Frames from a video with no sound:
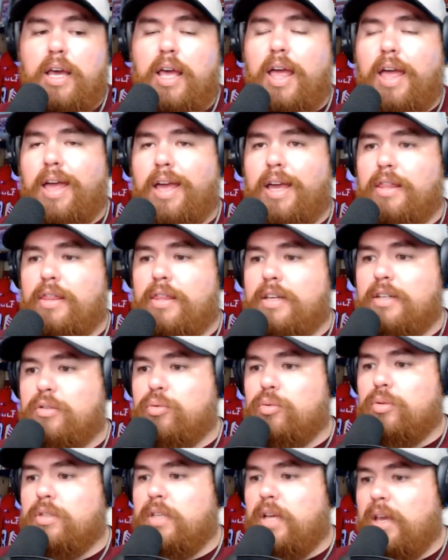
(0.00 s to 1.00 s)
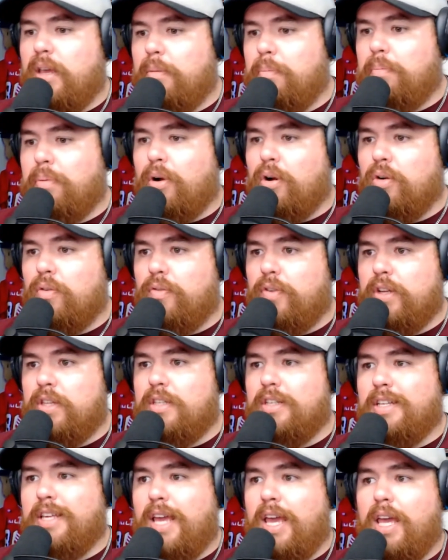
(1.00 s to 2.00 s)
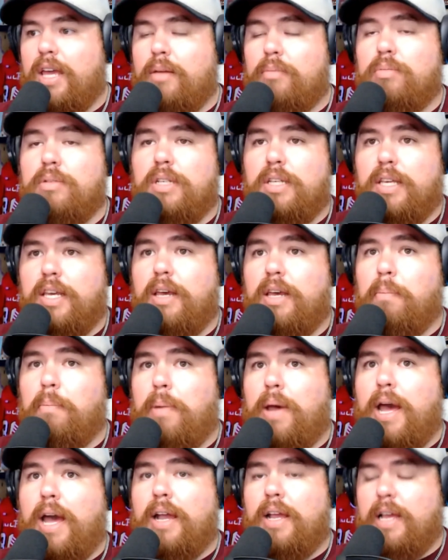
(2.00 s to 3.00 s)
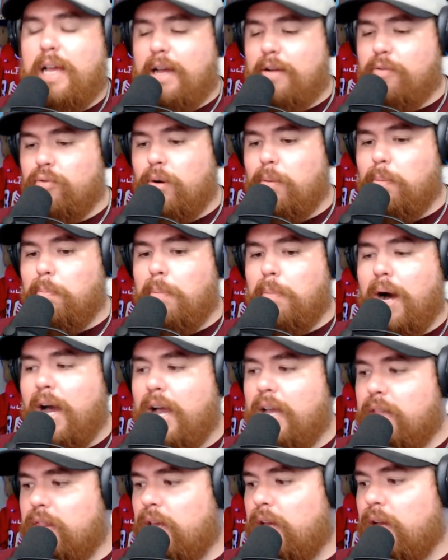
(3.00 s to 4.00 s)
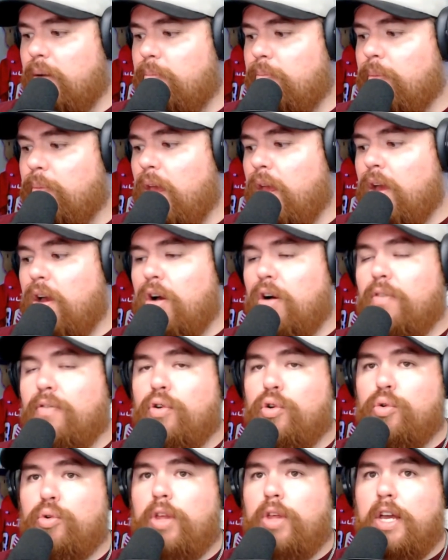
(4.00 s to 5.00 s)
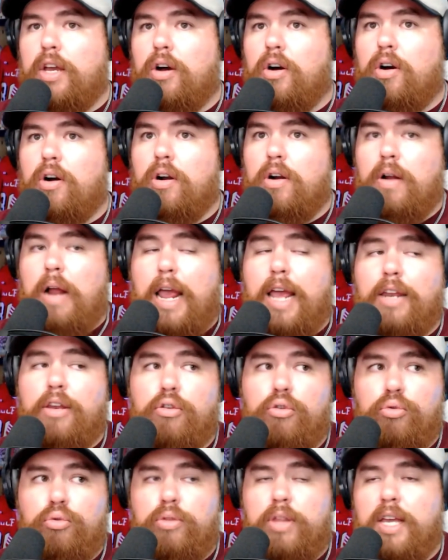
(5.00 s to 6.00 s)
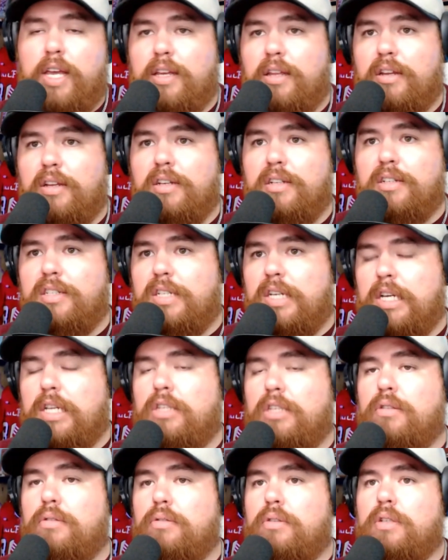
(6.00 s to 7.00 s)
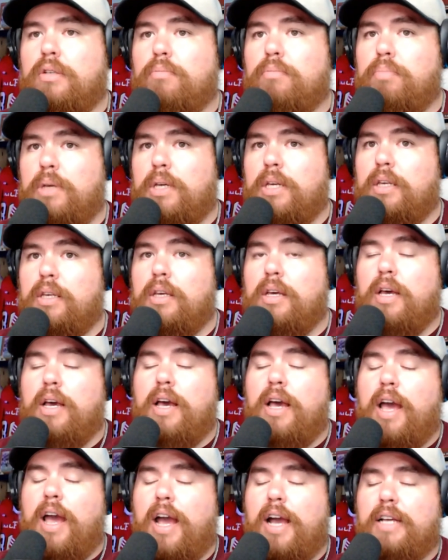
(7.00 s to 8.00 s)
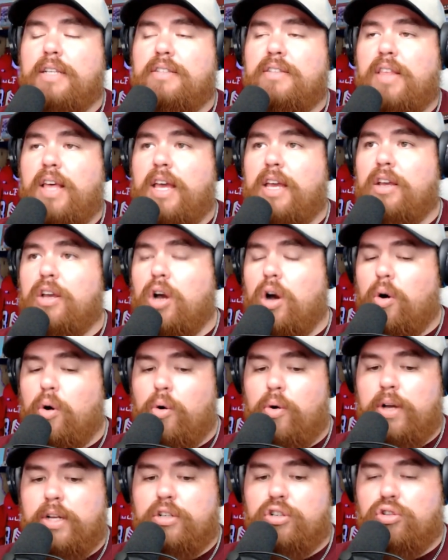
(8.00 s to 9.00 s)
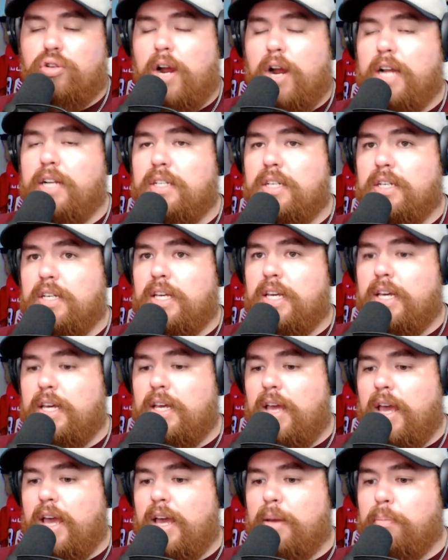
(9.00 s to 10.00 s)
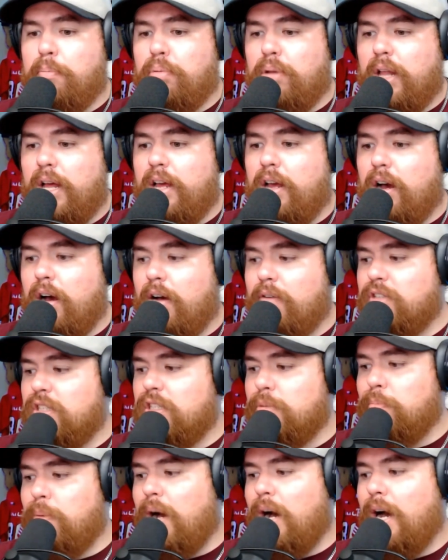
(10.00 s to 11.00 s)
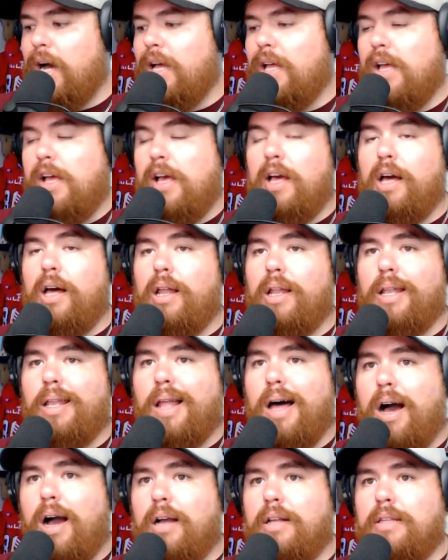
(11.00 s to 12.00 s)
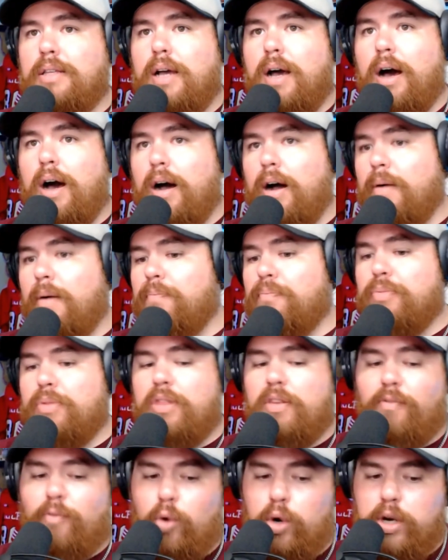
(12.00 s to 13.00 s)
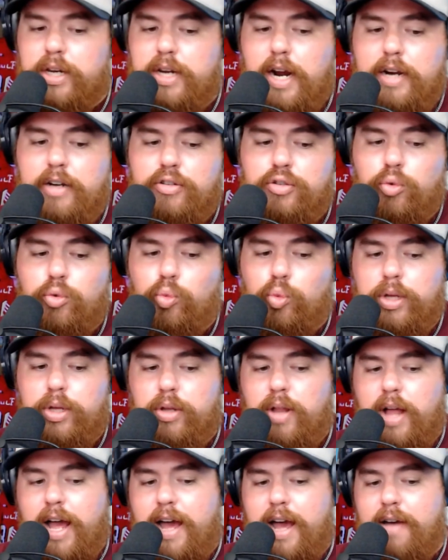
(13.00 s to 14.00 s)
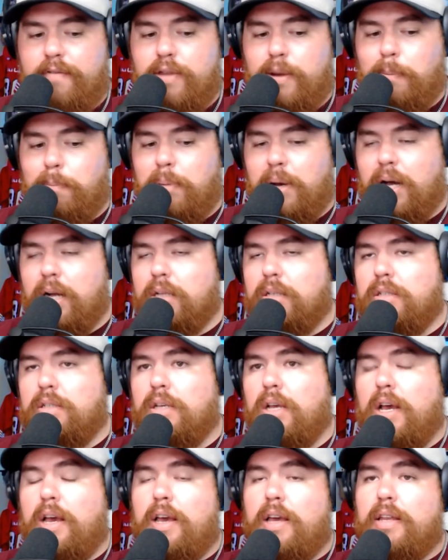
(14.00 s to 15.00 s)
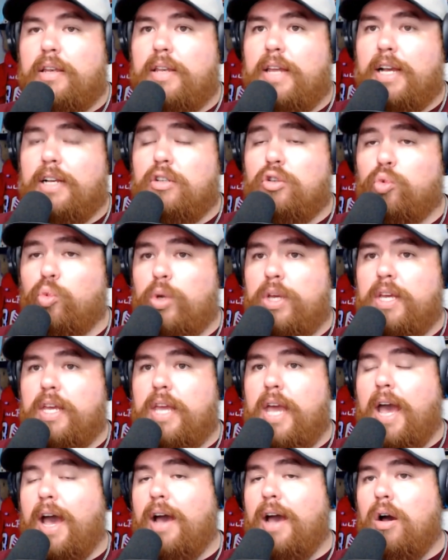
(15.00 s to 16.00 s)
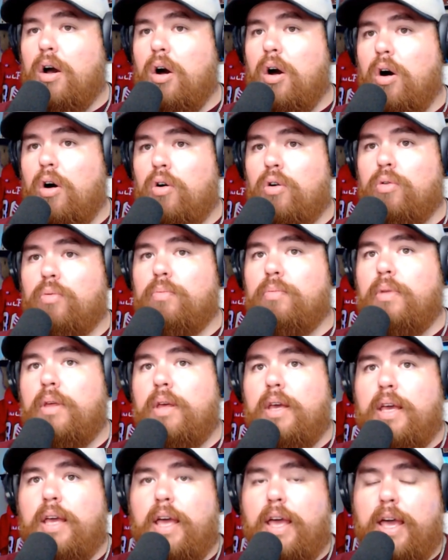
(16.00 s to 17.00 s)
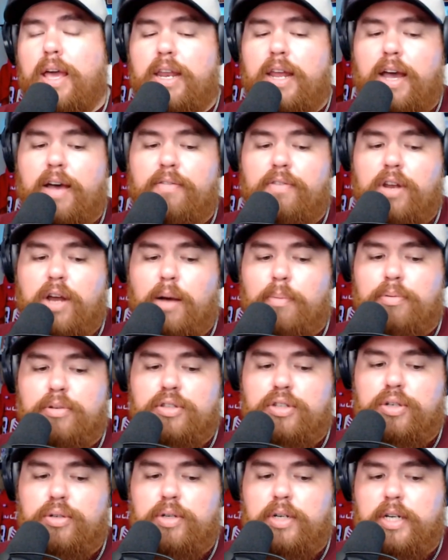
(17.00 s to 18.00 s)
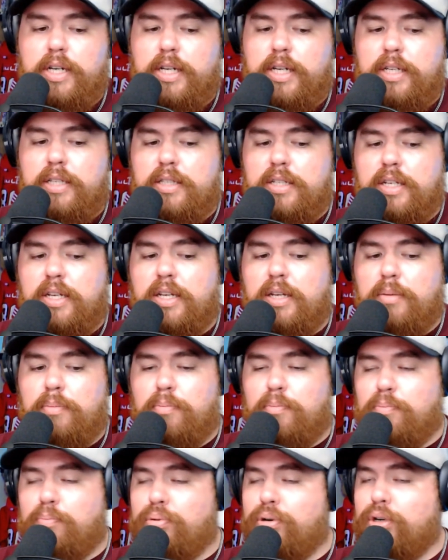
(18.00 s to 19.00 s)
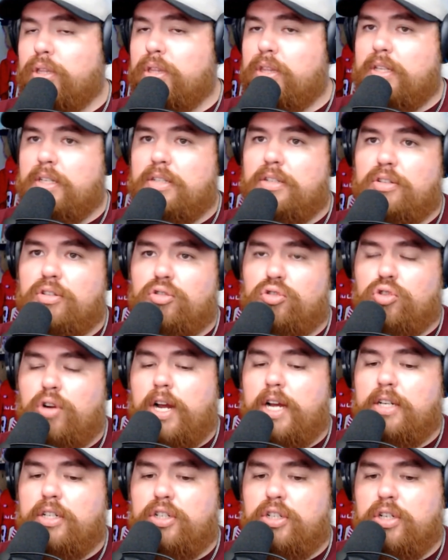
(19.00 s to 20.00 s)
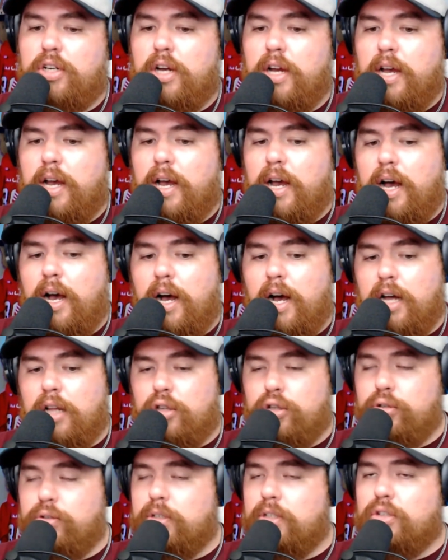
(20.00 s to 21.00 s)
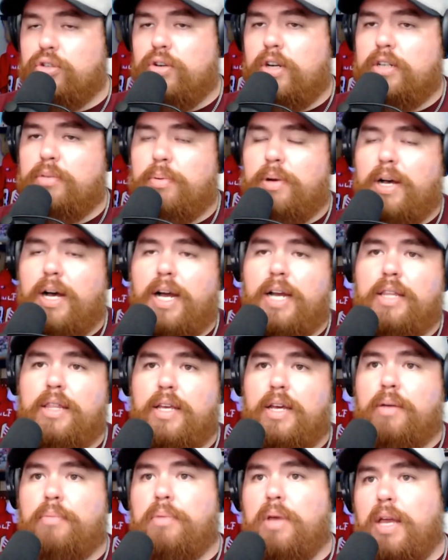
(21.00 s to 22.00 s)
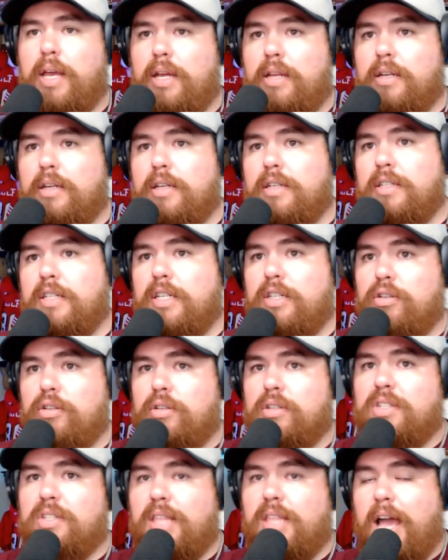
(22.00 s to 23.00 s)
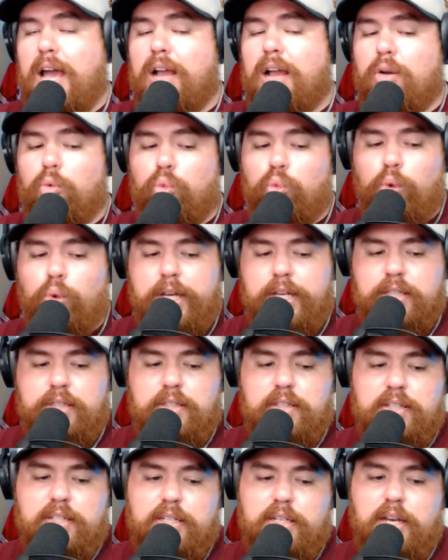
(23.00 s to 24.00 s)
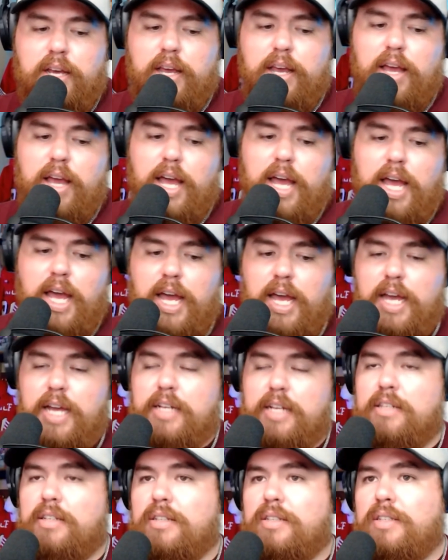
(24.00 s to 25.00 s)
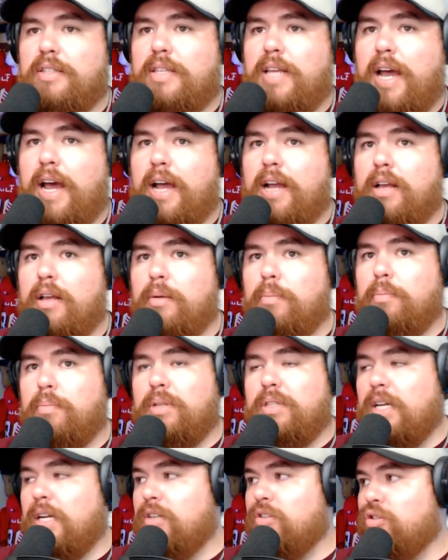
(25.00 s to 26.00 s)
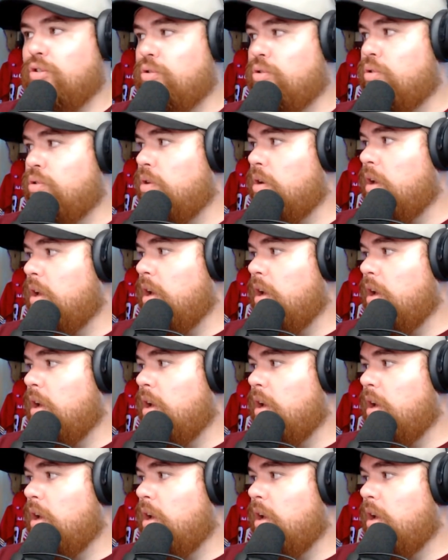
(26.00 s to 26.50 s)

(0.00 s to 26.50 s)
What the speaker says: and this was a perfect game to get back and remind them of who they are and who they can continue to be as they go and try to get a playoff spot locked up. The 49ers will have the Bucs next week at home and have an opportunity to put this stretch, losing stretch behind them and continue to stack wins and stack potential